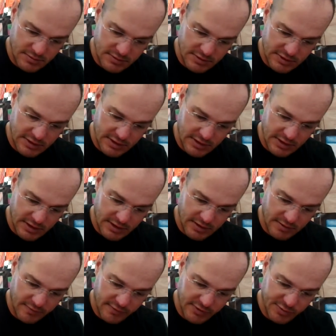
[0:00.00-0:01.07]
and then
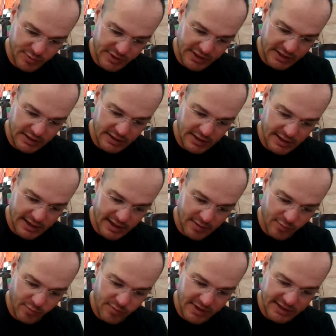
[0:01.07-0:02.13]
for his beak, then I got
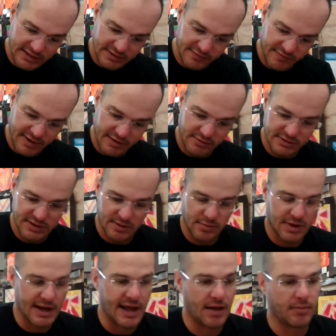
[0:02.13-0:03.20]
to make his feathers
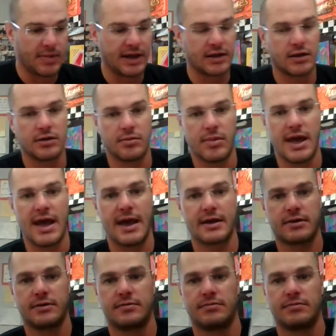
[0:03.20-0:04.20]
coming down back on the back.